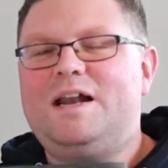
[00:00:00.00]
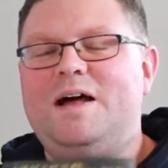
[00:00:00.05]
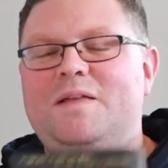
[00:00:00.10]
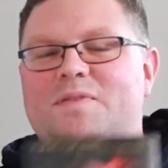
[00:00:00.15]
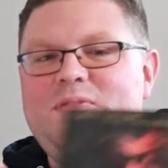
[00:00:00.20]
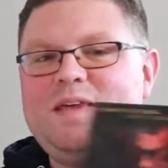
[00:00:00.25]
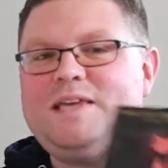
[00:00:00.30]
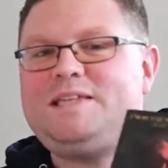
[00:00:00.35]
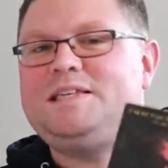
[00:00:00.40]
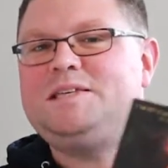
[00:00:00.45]

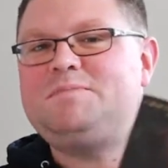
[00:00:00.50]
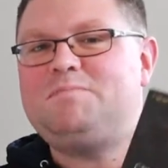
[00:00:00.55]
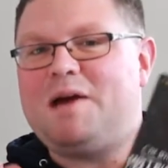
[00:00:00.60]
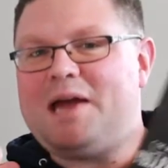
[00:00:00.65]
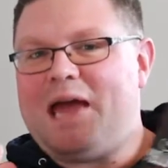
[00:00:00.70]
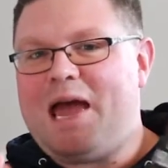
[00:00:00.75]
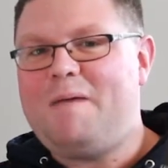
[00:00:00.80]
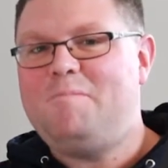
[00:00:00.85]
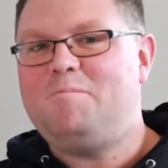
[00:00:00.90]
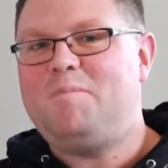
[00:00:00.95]
like this is
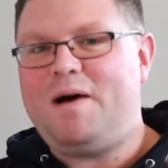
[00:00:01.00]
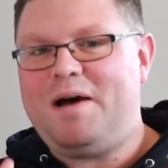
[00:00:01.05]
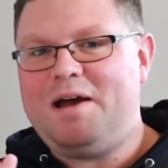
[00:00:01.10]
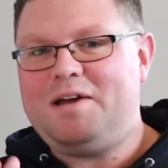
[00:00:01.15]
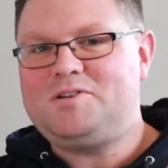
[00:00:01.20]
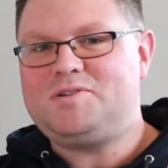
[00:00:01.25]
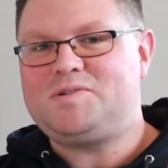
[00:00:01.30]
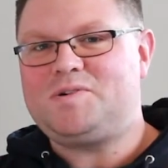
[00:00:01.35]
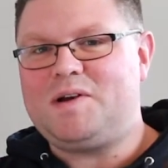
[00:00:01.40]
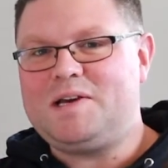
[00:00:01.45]
my
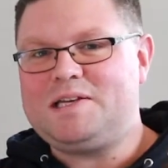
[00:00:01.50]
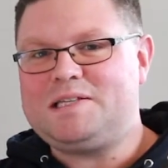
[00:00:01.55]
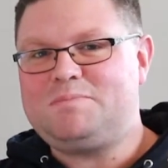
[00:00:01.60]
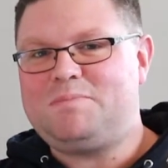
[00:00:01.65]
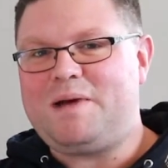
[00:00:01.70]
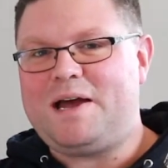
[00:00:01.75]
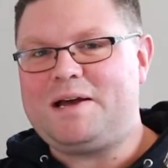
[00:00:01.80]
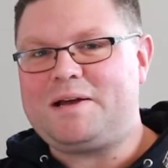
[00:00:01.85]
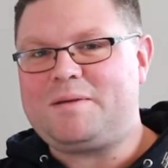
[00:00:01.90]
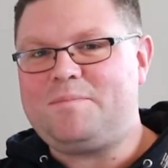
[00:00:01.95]
Empire Strikes
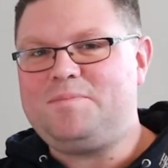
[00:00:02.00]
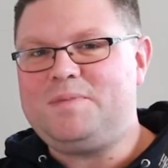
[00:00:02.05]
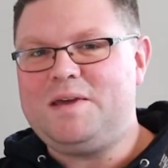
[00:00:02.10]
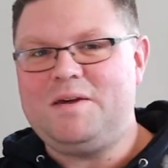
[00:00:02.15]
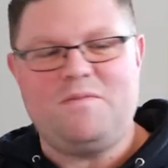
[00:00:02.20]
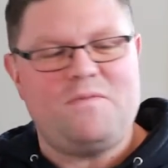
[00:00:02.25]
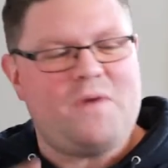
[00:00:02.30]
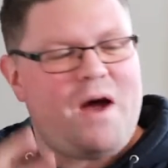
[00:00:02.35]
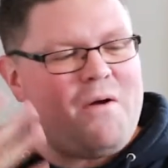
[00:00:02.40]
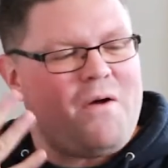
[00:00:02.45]
Back.
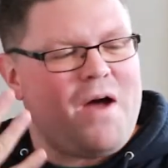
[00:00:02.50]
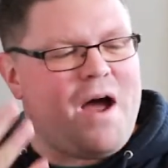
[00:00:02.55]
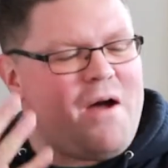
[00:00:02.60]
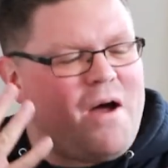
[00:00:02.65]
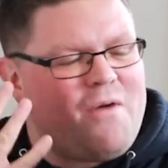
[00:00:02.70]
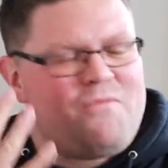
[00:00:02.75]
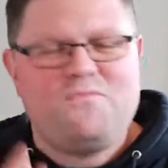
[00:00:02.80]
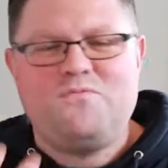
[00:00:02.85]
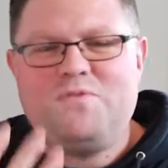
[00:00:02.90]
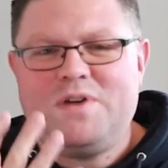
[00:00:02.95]

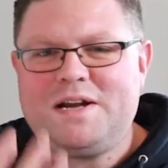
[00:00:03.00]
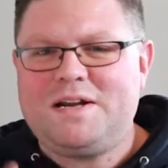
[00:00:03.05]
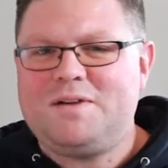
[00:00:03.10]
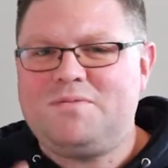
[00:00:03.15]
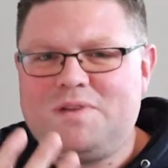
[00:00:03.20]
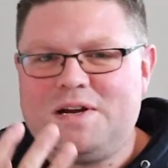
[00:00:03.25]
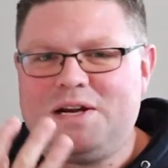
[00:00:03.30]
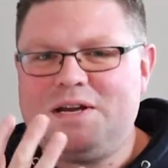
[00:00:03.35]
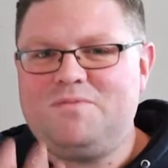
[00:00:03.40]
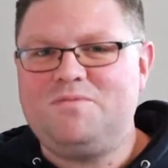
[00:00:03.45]
I really,
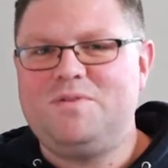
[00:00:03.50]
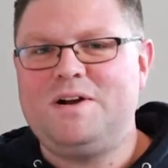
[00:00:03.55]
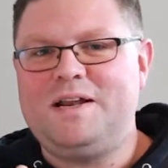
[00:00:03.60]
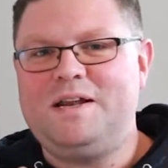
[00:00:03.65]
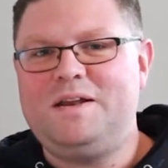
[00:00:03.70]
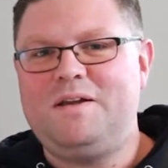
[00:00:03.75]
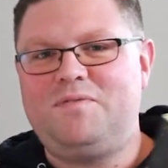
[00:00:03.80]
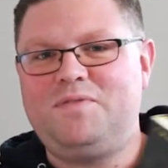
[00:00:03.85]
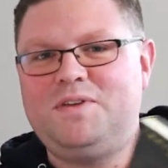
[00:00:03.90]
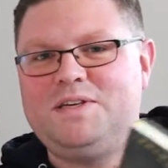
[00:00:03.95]
really, really
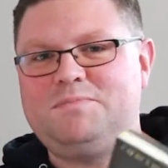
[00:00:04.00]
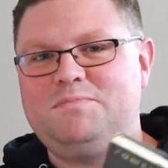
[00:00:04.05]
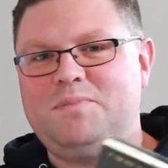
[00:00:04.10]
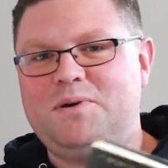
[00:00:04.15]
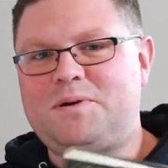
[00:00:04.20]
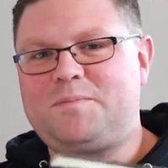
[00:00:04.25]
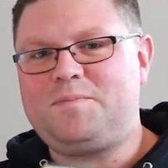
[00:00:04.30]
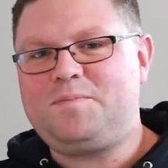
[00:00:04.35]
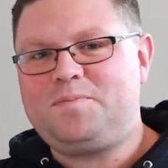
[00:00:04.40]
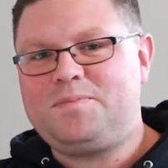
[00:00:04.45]
love this
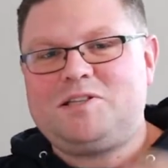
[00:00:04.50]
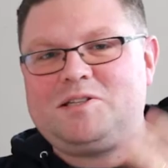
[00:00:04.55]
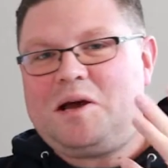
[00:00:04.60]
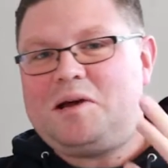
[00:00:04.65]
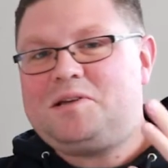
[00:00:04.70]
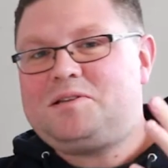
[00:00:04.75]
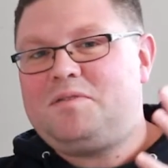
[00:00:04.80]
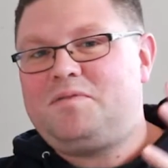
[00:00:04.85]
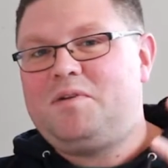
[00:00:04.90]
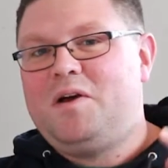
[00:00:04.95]
book. It
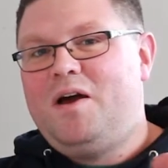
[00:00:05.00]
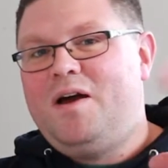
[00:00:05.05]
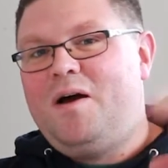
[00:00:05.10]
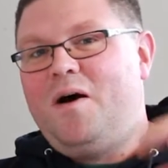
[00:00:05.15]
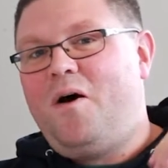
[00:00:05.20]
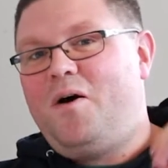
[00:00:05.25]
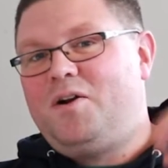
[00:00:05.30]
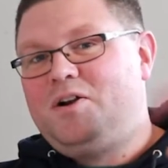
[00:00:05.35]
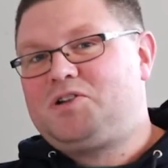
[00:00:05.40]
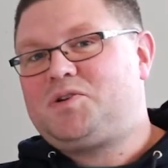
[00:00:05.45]
starts off
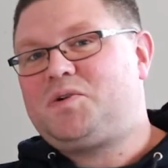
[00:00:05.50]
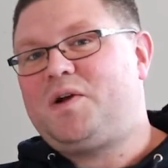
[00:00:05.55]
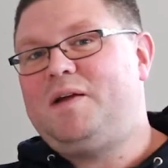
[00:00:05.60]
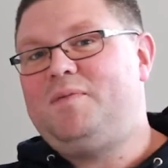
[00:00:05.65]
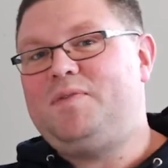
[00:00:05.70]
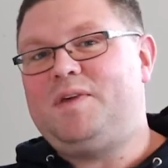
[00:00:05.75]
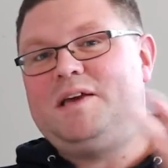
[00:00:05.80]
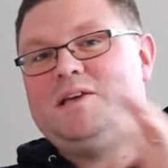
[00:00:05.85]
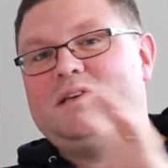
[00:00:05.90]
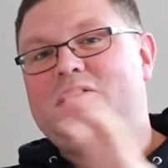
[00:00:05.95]
on a
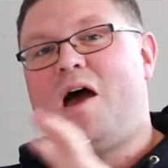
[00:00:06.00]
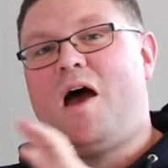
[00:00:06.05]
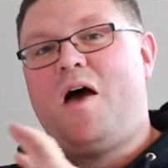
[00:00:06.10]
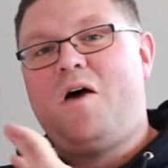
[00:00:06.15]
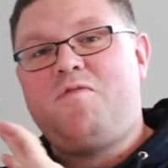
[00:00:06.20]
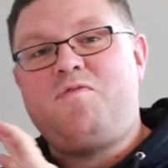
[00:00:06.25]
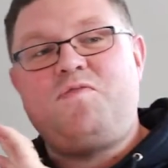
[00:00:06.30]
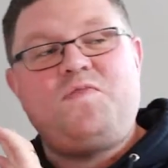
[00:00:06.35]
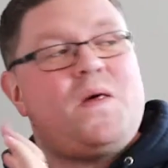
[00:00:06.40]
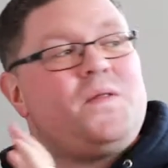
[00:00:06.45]
train that is
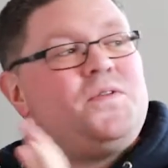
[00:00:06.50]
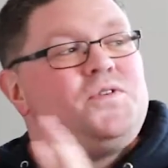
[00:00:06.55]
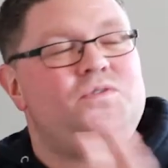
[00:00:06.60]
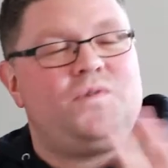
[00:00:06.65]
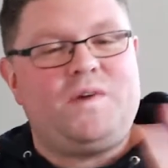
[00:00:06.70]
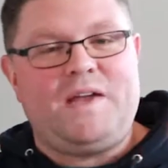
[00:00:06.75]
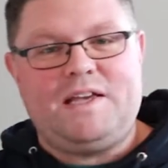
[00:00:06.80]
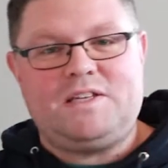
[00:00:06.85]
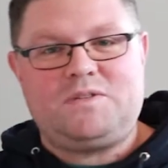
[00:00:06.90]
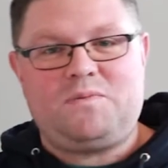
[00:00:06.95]

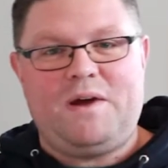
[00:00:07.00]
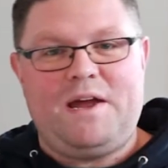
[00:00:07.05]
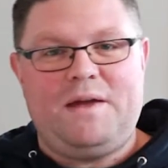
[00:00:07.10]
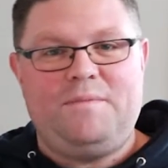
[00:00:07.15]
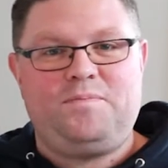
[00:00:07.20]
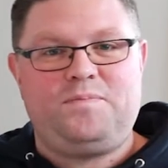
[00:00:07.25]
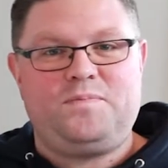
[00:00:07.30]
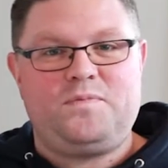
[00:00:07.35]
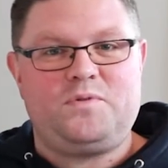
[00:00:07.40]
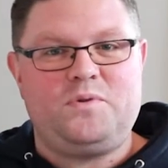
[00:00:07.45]
thundering its way
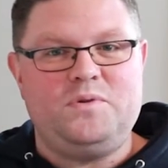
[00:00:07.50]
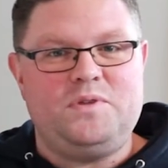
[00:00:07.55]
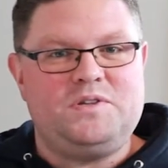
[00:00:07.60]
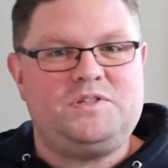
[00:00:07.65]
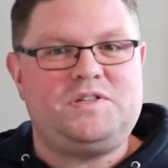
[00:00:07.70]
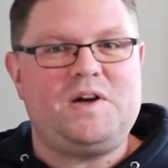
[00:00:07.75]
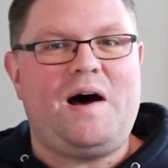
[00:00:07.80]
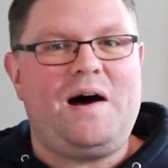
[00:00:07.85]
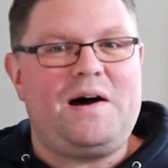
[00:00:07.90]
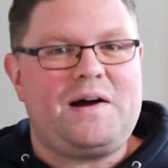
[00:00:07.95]
through the
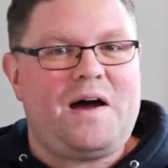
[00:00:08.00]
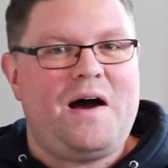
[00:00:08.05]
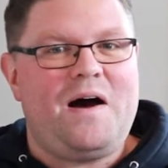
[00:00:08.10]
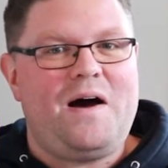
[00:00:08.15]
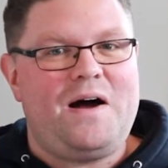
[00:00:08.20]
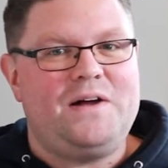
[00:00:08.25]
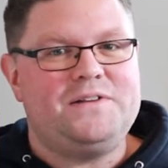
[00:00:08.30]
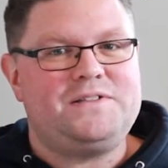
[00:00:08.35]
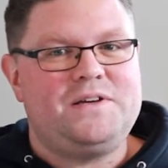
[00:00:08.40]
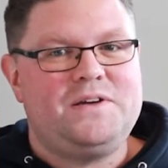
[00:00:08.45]
dark
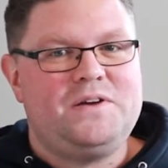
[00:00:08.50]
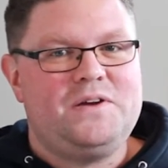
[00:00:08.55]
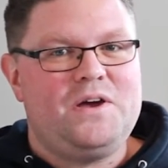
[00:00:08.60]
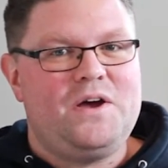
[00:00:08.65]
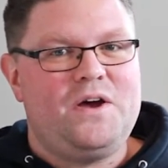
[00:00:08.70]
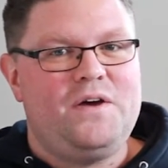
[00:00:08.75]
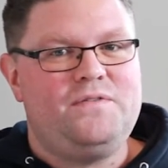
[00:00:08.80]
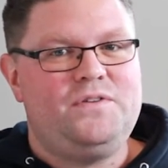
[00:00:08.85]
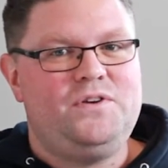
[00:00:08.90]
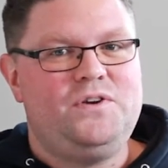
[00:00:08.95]
heart
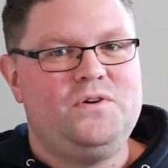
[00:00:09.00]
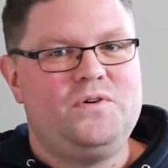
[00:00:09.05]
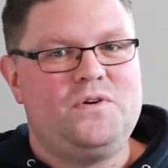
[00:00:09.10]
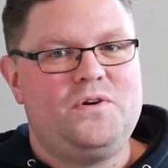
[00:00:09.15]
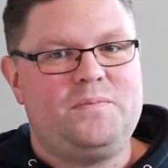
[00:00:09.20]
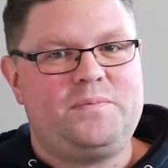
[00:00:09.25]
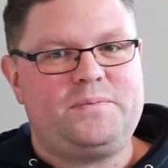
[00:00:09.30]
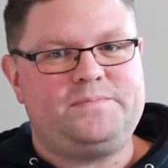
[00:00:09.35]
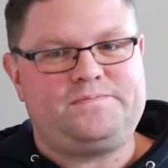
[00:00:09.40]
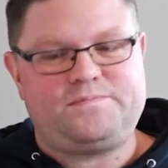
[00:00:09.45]
of
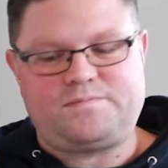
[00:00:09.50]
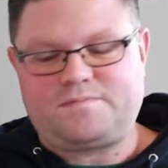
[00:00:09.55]
Europe.